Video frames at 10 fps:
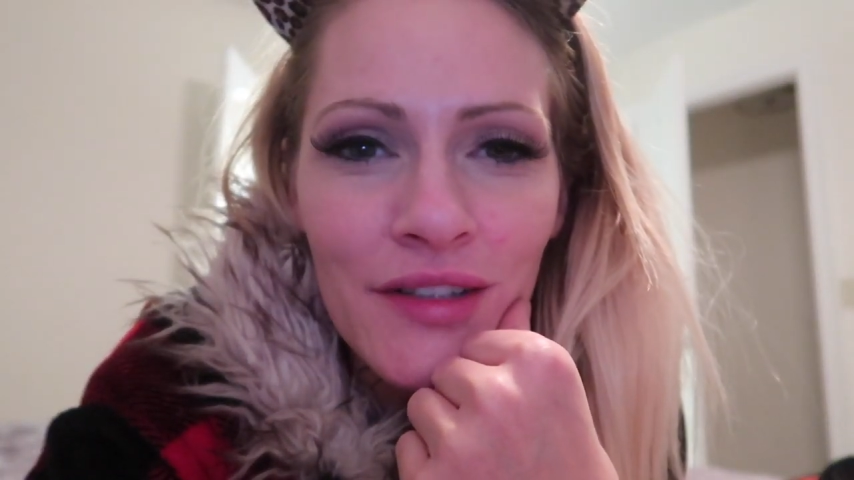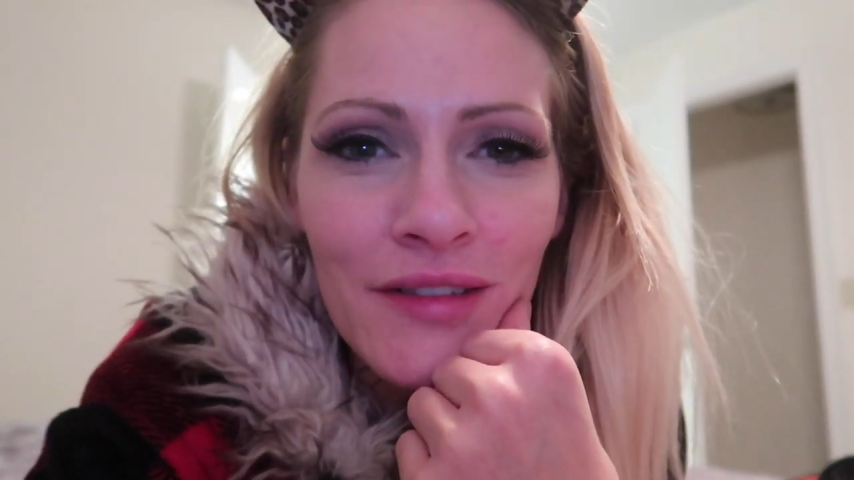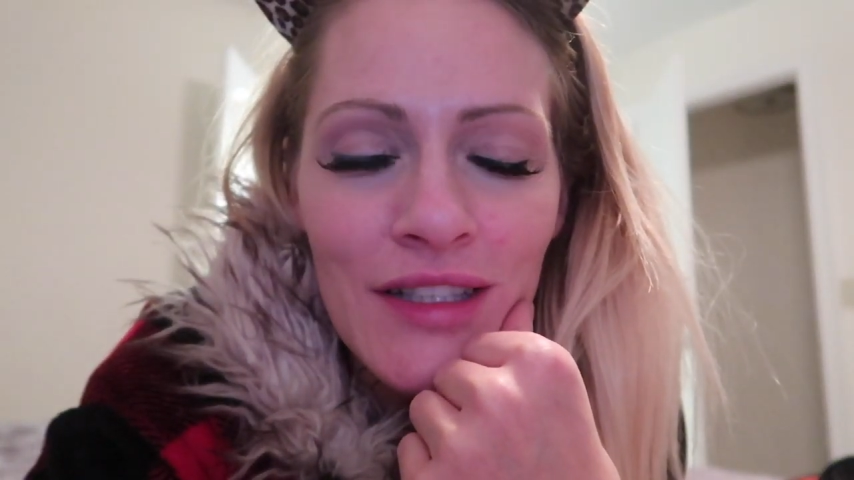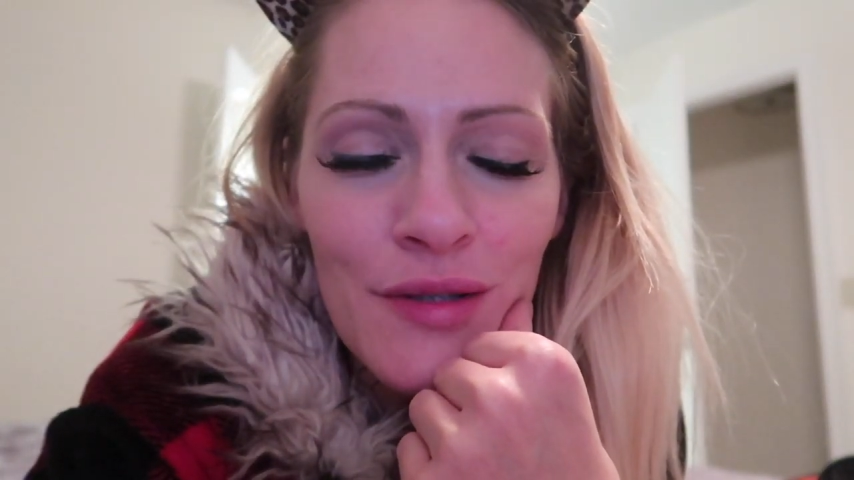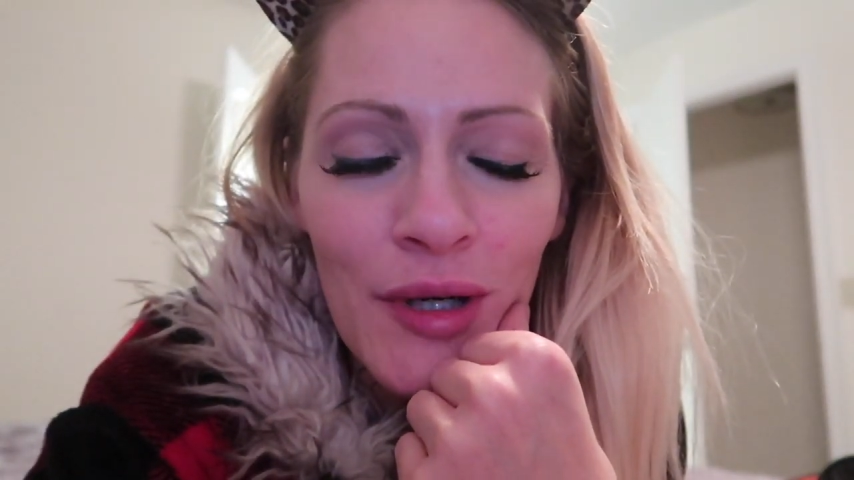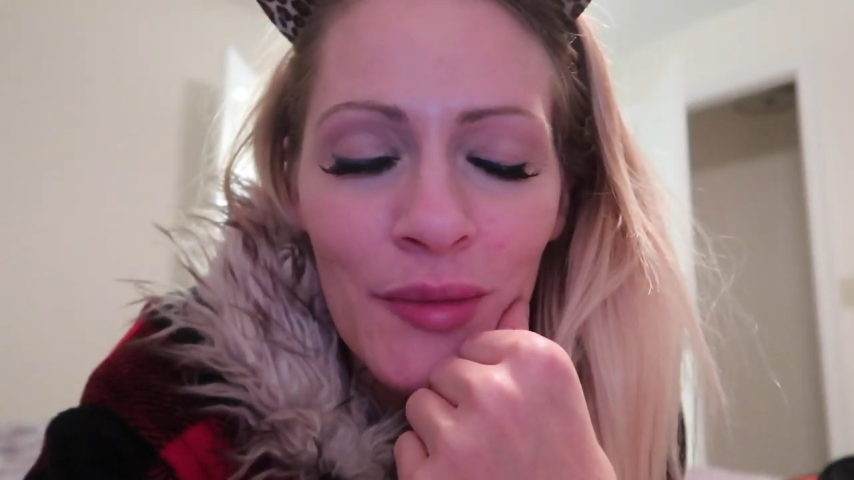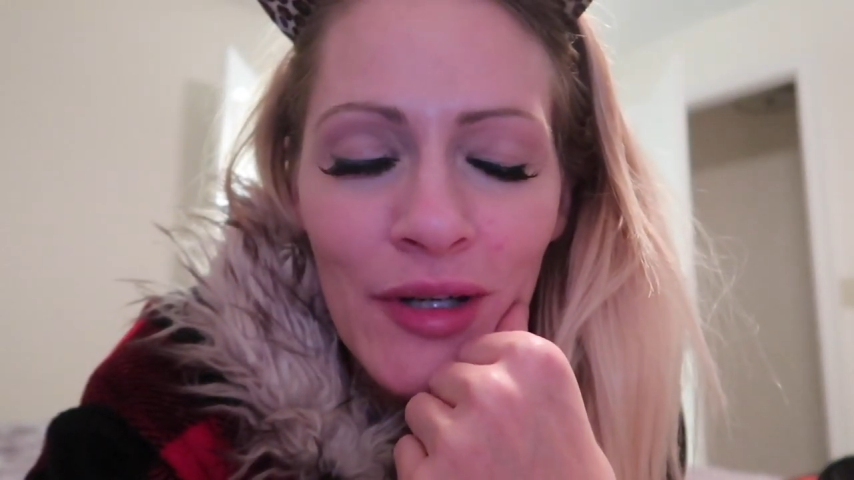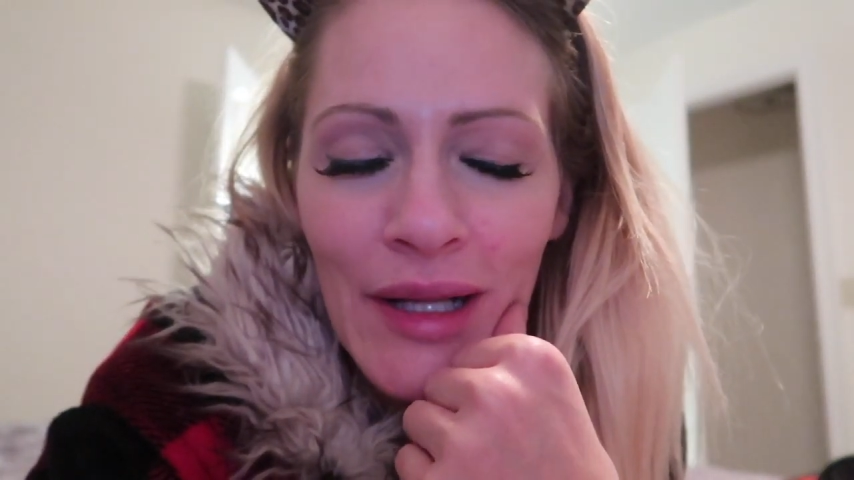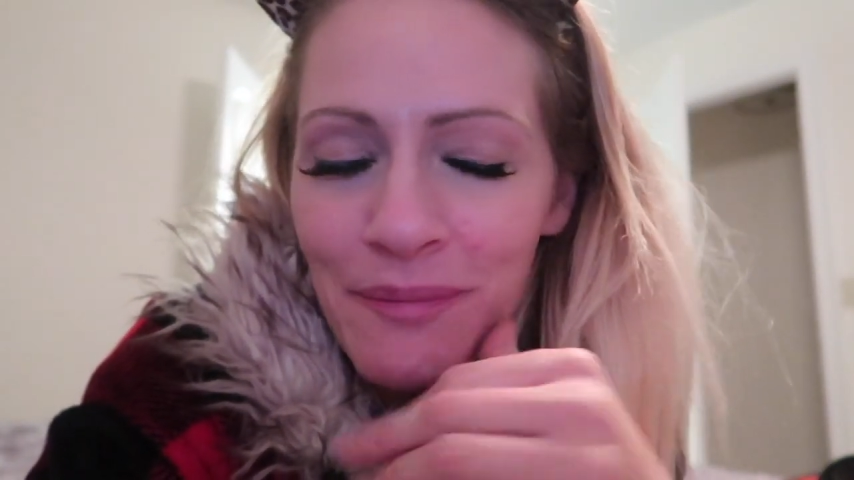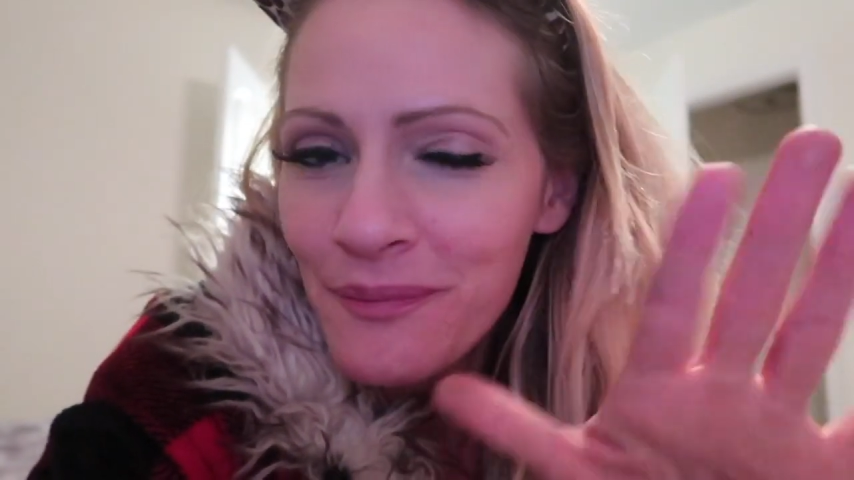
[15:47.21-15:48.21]
early tomorrow
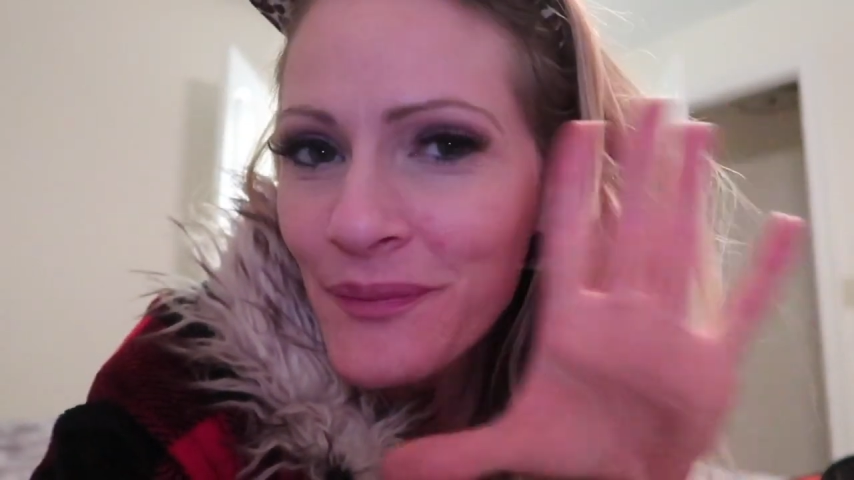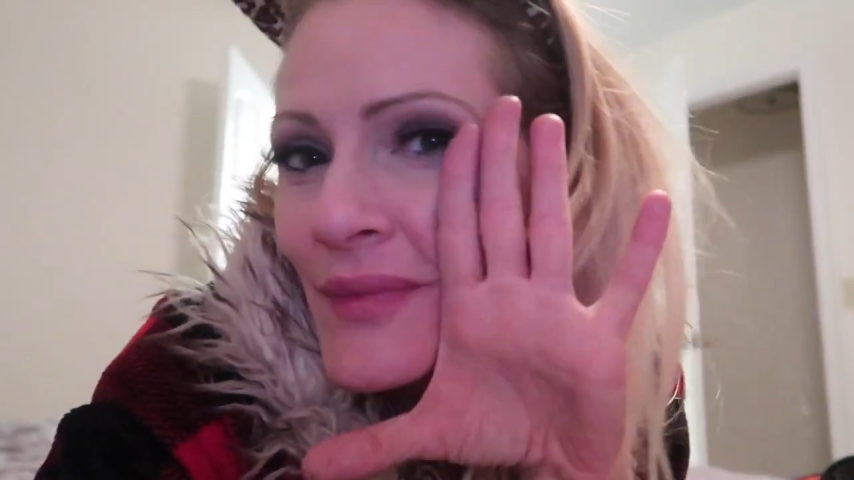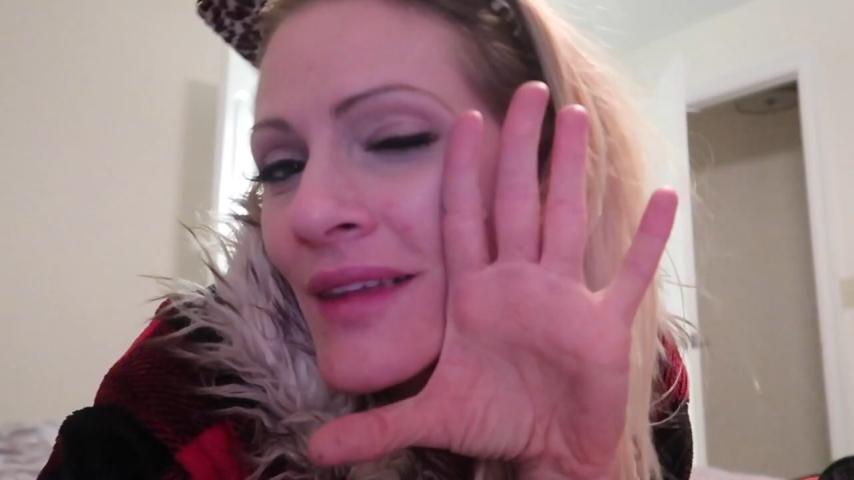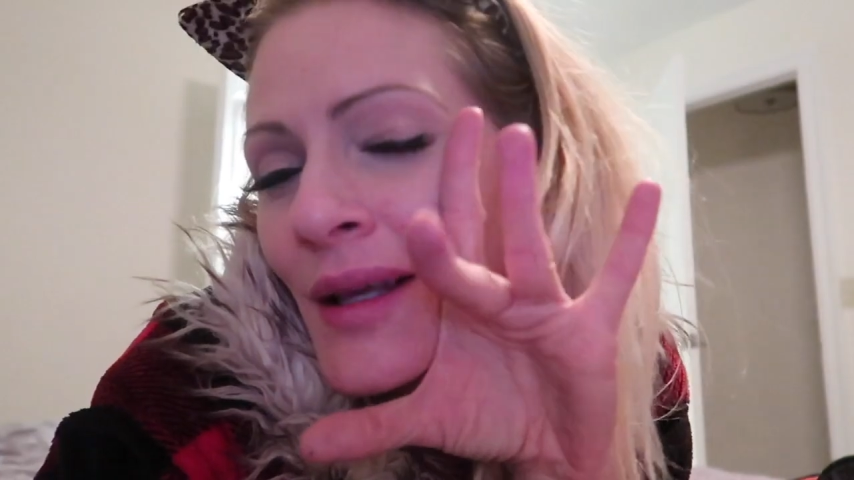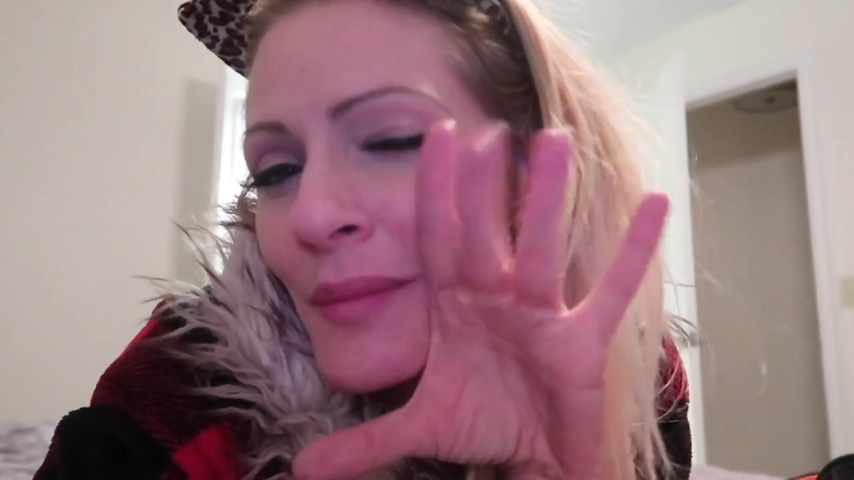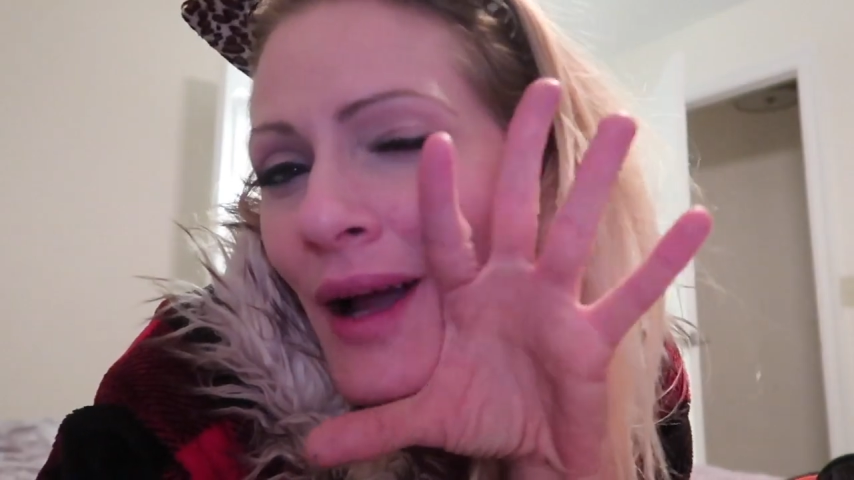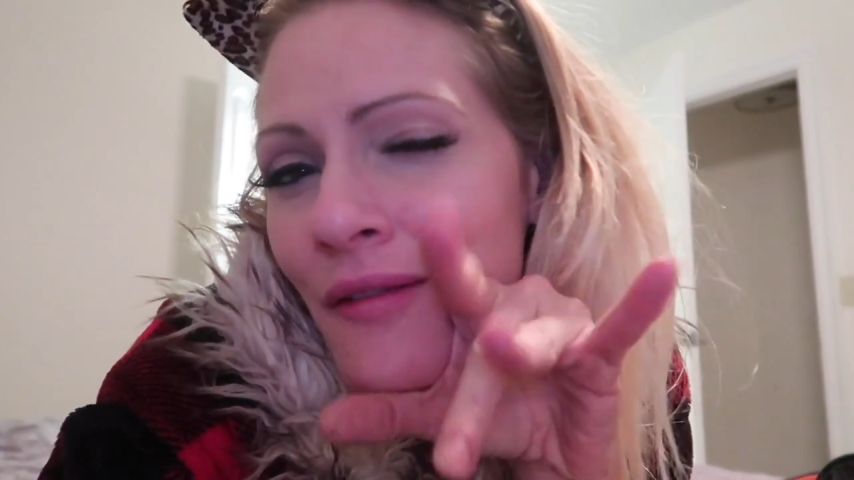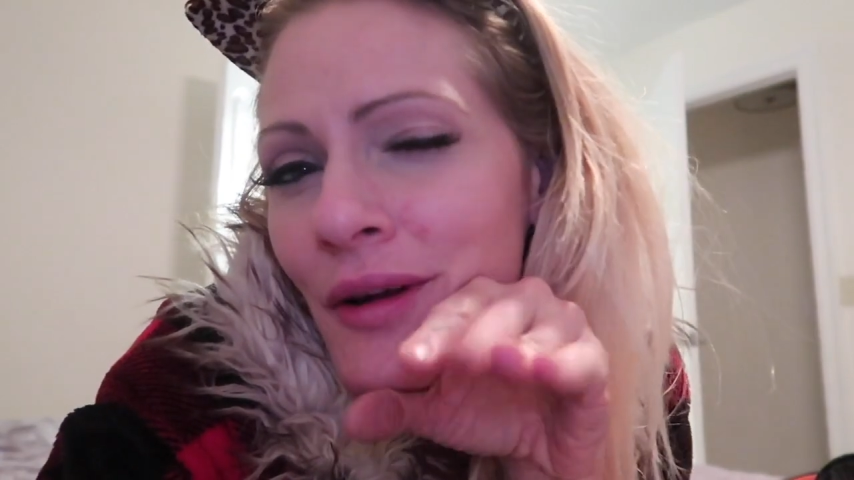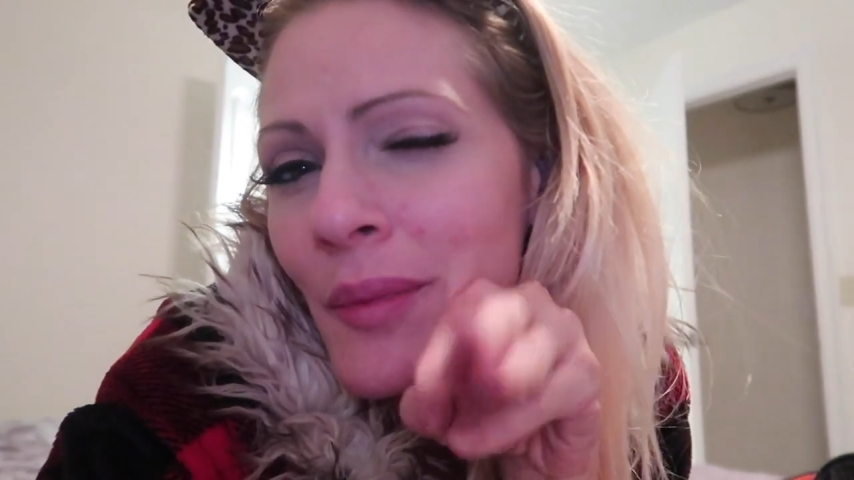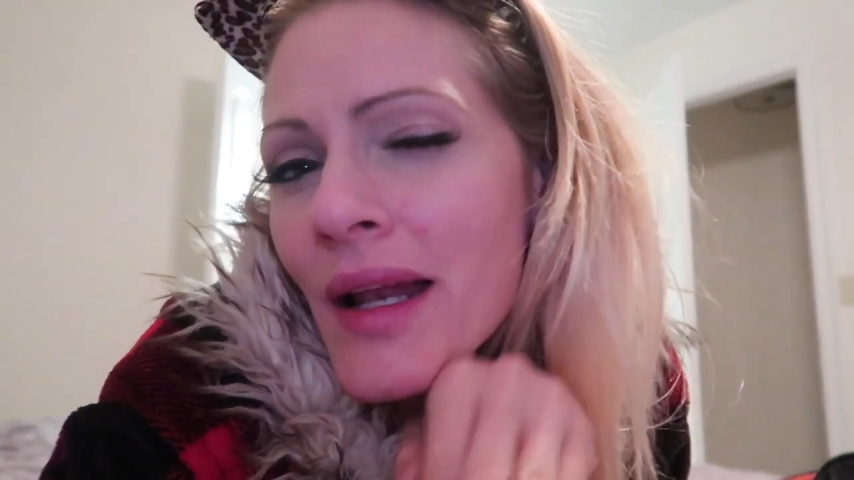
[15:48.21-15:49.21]
morning.
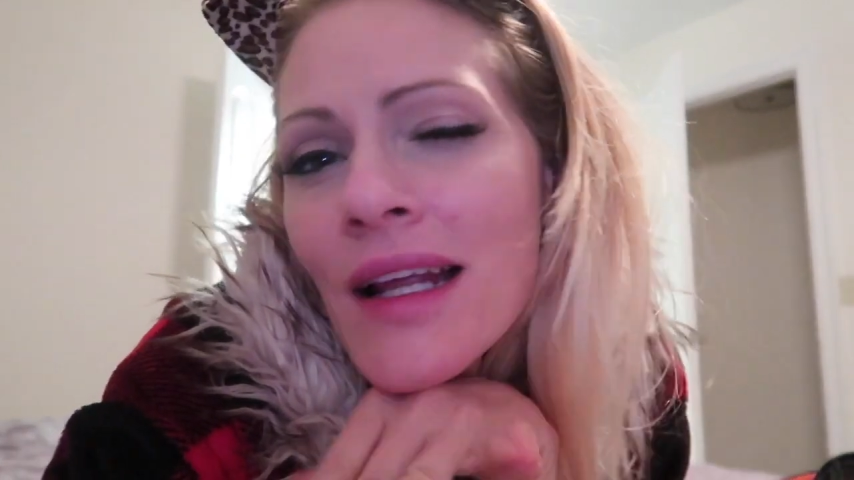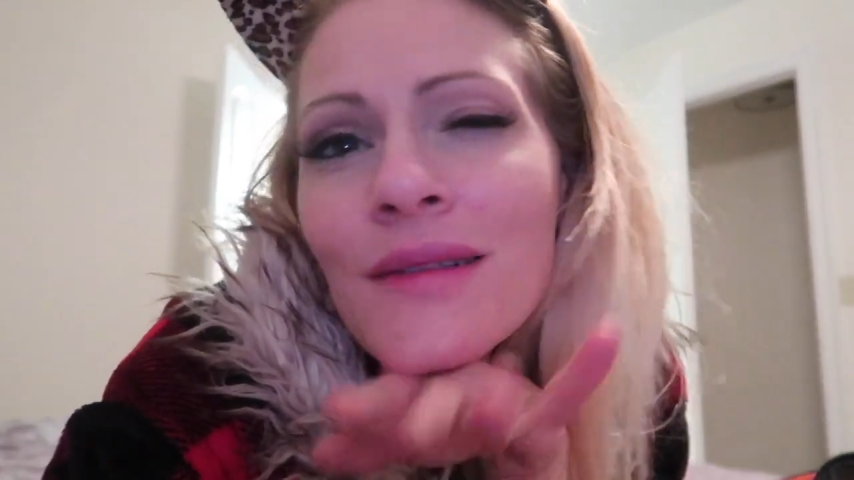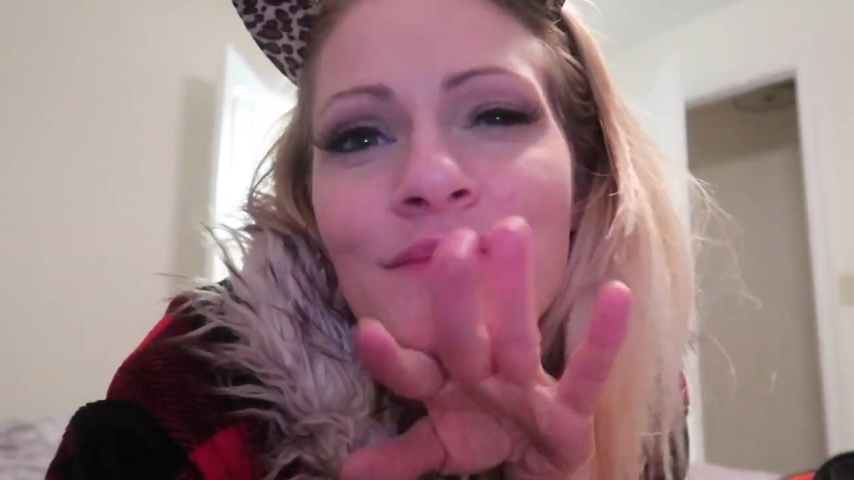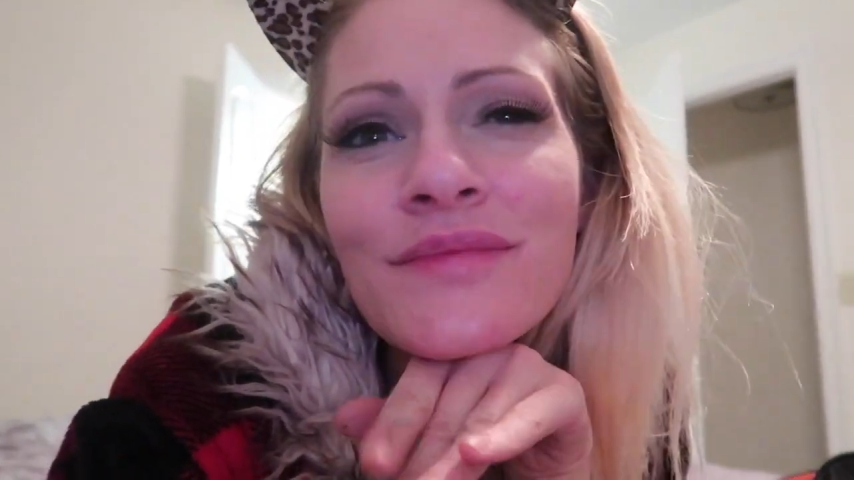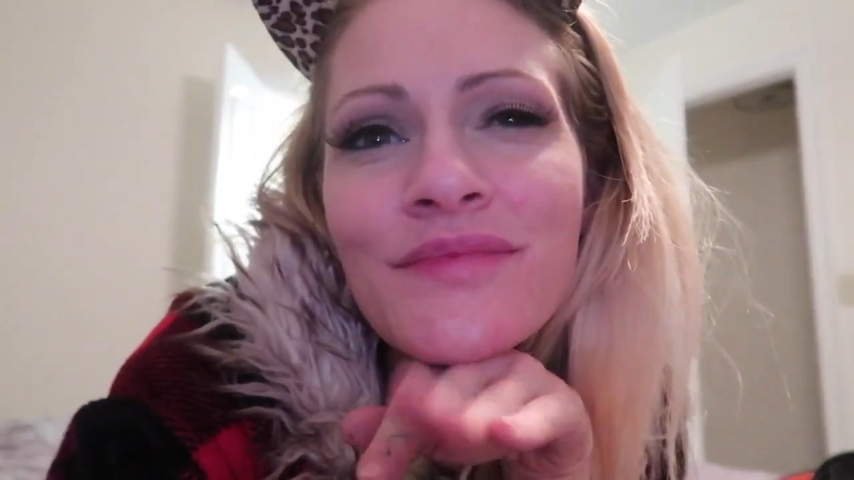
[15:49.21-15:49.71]
Bye, everybody.